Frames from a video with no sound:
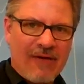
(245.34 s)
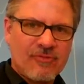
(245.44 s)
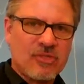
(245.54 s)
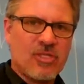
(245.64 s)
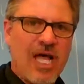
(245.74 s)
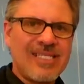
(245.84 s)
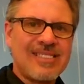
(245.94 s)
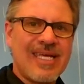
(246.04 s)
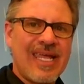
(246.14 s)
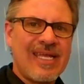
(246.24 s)
So we're not
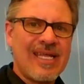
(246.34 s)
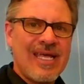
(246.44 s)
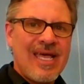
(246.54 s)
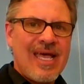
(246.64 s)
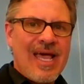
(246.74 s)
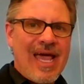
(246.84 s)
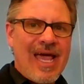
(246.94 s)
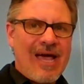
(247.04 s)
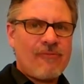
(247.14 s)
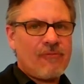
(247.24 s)
saying
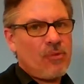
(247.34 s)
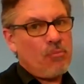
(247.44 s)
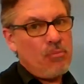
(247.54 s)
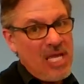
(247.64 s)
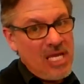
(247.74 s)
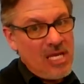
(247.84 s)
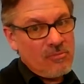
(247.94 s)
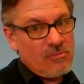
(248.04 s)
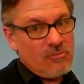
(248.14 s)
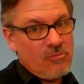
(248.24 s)
half of the
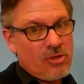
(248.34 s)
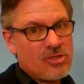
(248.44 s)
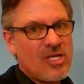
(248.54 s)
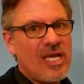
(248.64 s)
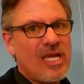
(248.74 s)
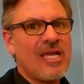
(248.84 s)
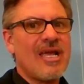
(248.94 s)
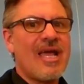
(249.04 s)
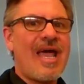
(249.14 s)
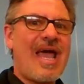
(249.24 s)
beat, we're
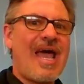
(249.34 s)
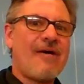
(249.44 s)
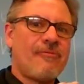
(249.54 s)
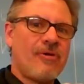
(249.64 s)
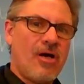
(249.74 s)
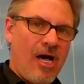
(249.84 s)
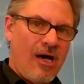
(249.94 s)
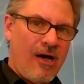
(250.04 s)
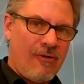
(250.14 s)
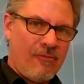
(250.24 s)
saying half
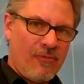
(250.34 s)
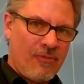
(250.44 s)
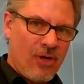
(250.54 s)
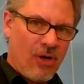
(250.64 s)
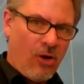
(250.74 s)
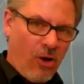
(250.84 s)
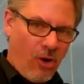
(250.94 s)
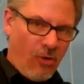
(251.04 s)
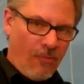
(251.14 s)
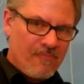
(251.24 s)
of the
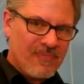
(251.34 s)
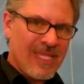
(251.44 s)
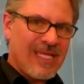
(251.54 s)
whole.